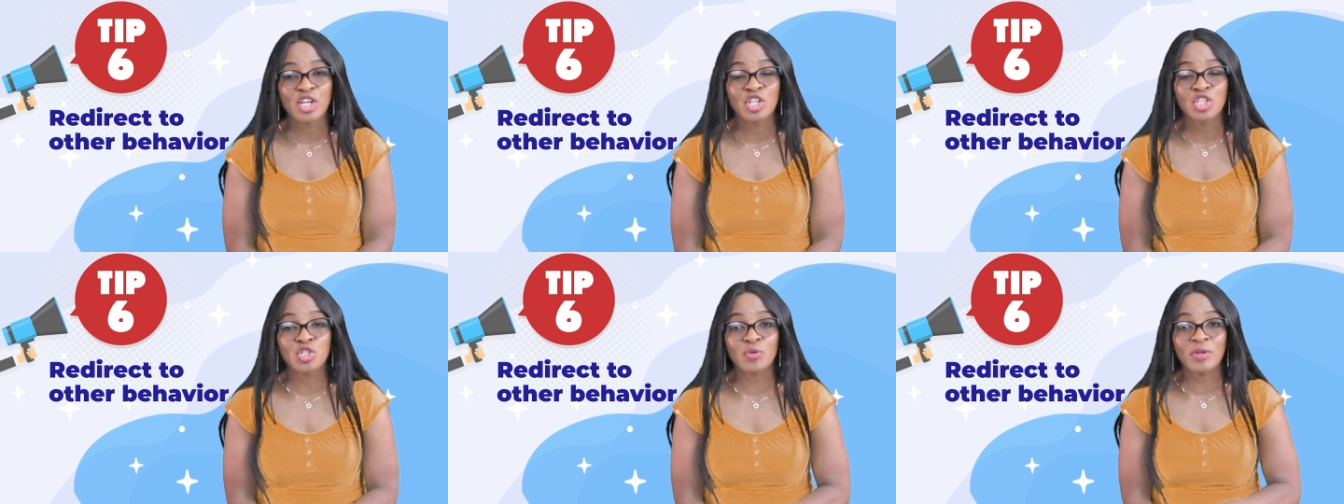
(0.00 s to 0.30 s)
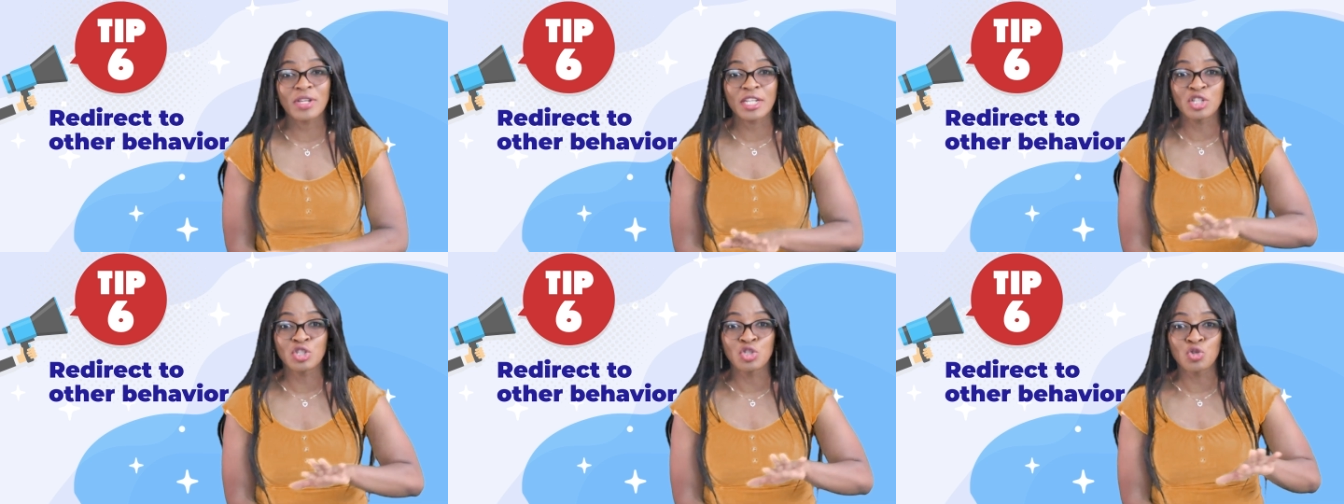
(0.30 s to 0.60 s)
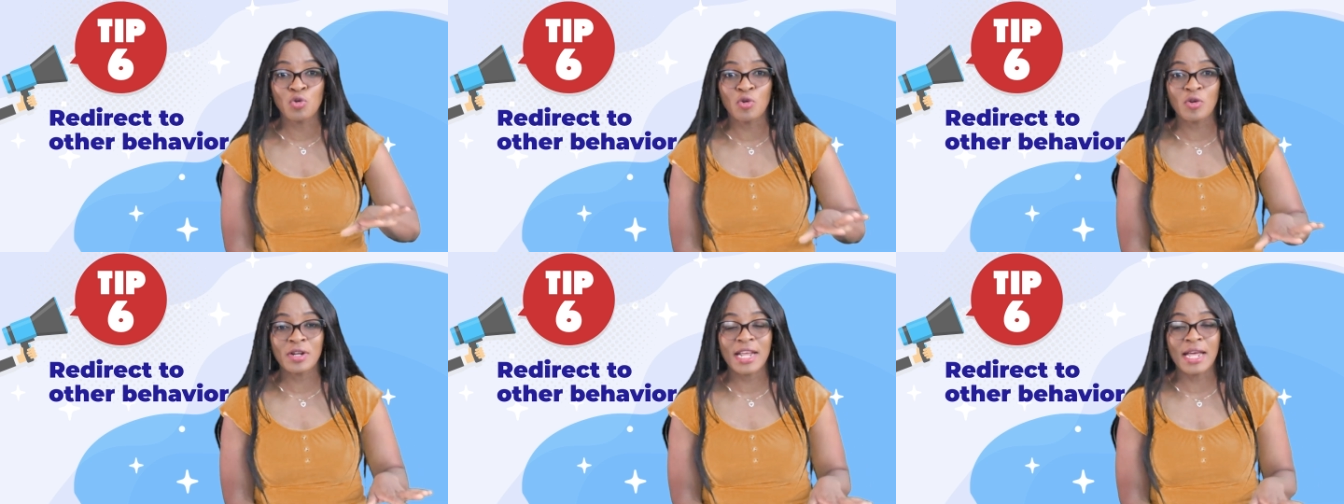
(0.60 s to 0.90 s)
to
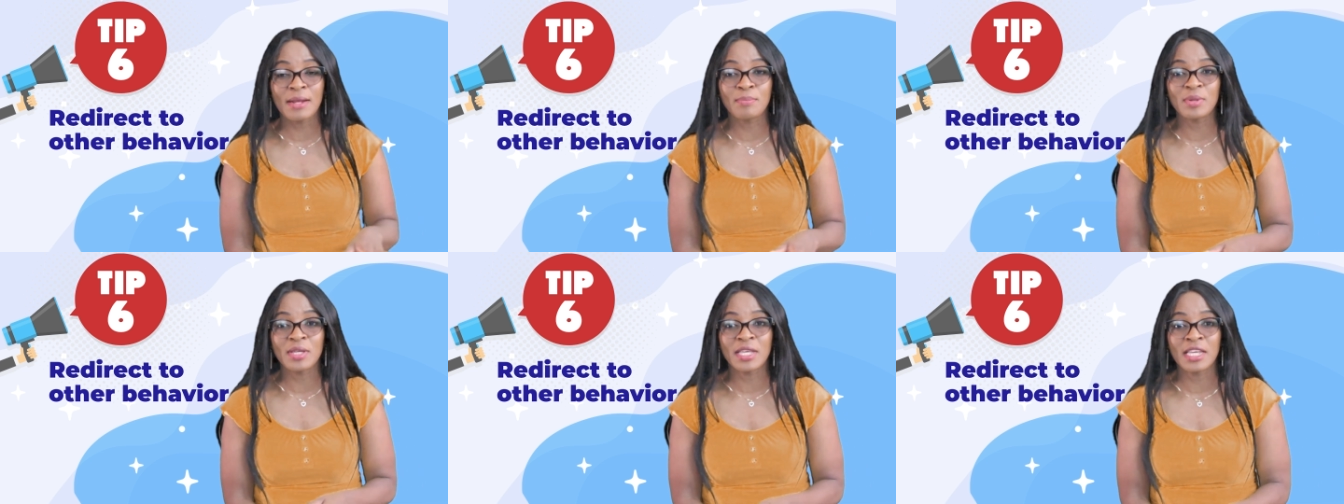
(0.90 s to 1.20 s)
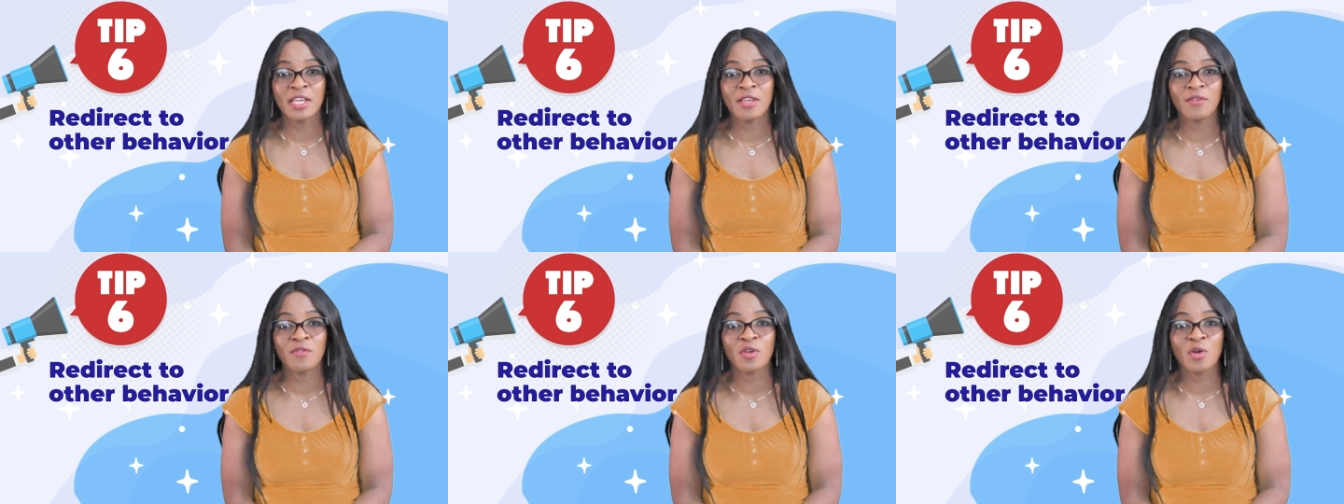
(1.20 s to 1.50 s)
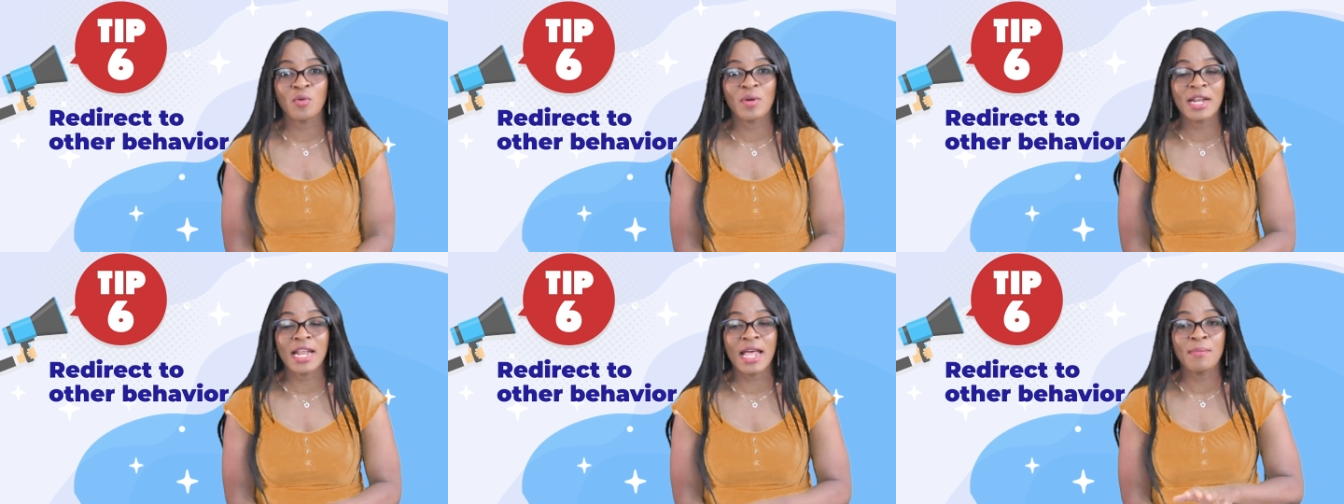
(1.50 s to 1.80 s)
ignore that
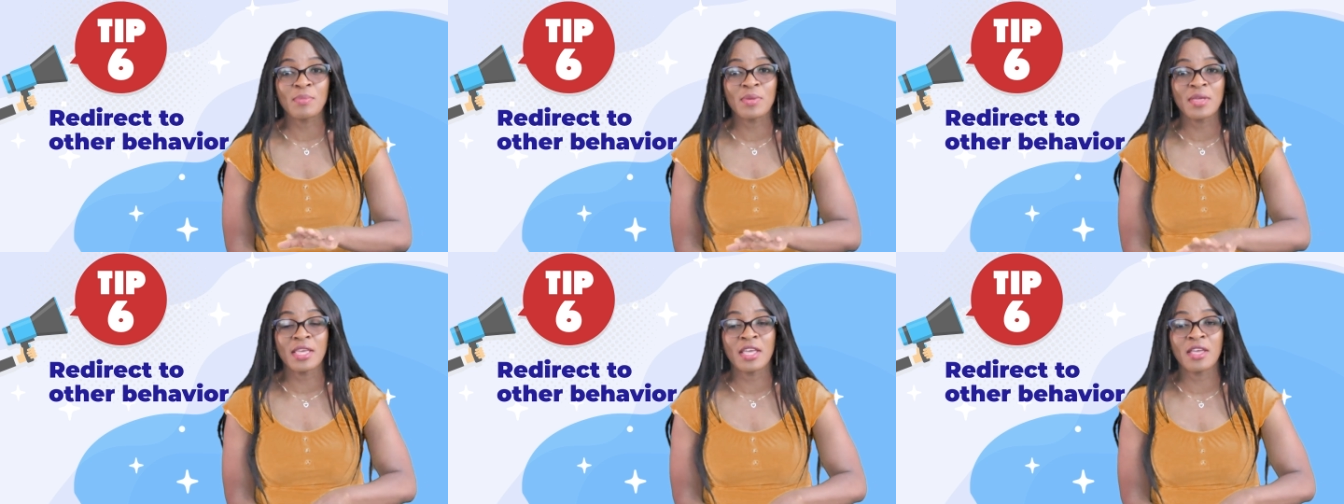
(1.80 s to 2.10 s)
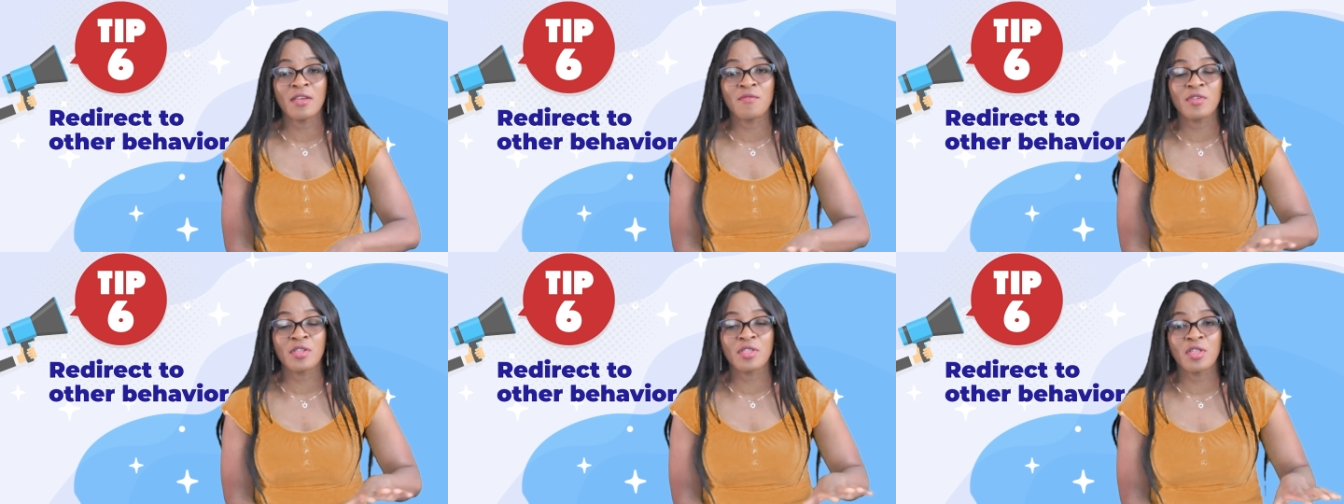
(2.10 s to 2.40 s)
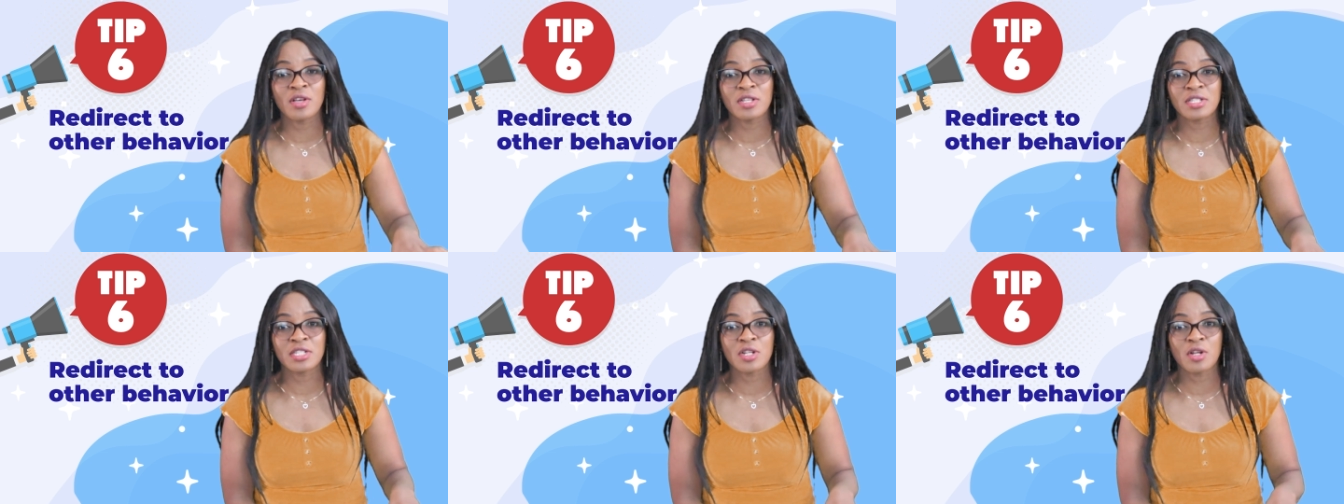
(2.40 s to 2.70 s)
behavior where that behavior
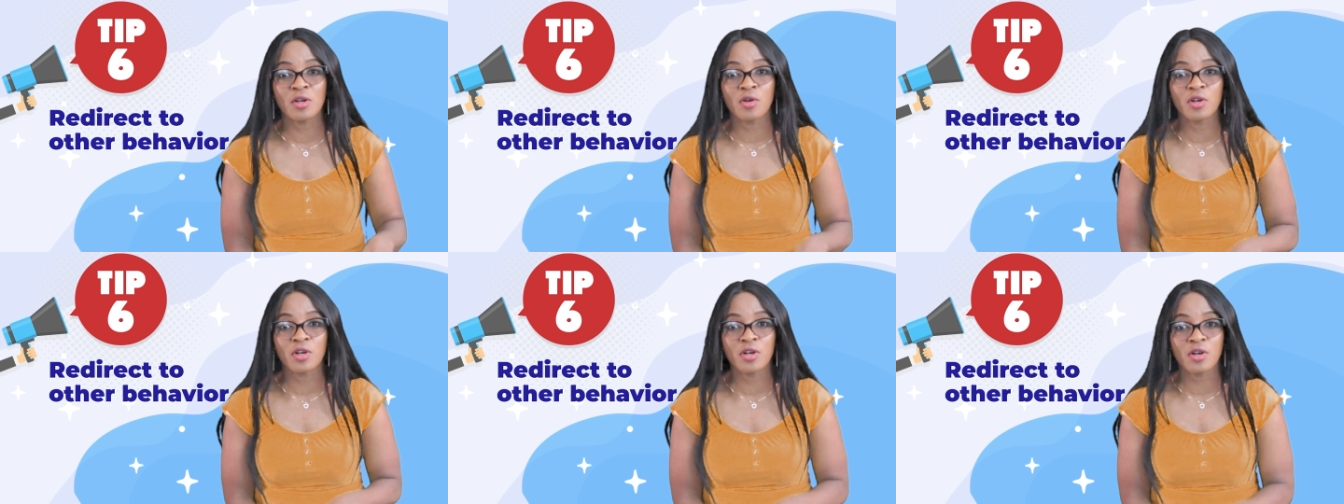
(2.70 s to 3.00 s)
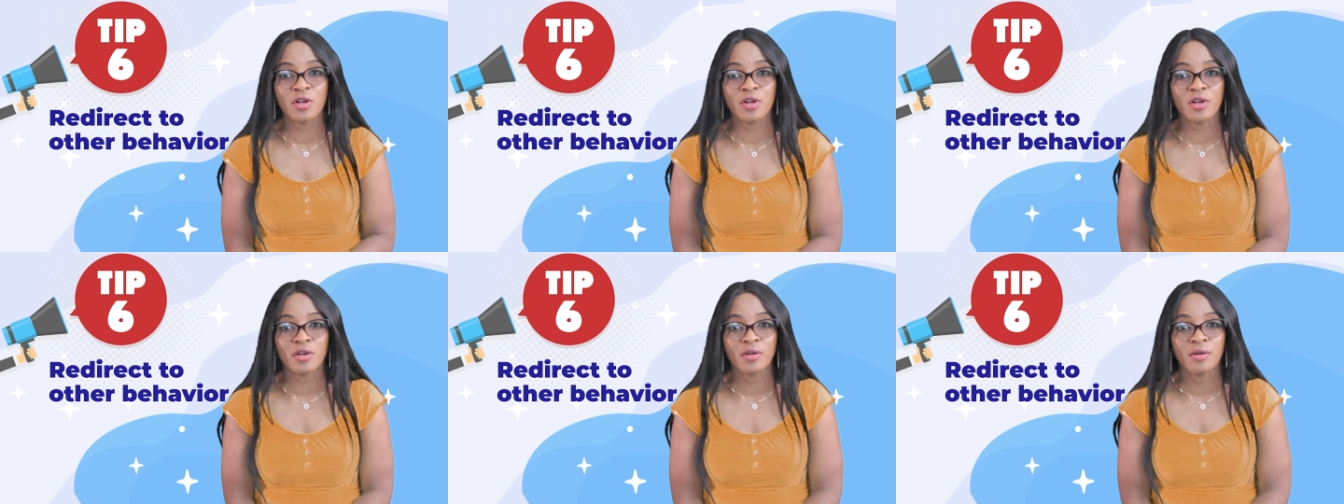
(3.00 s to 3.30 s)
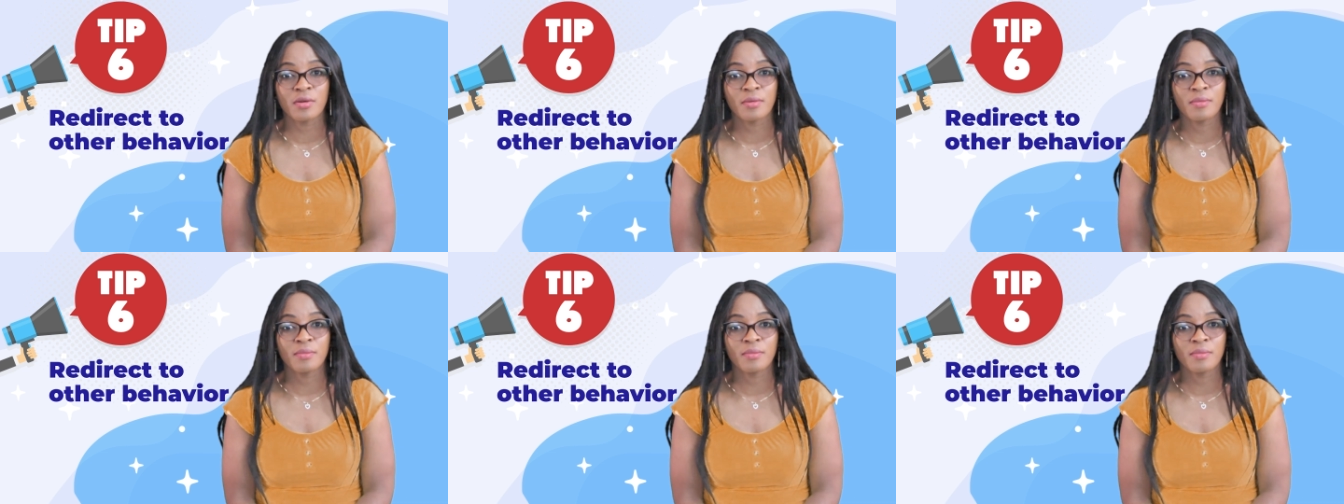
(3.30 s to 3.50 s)
doesn't occur.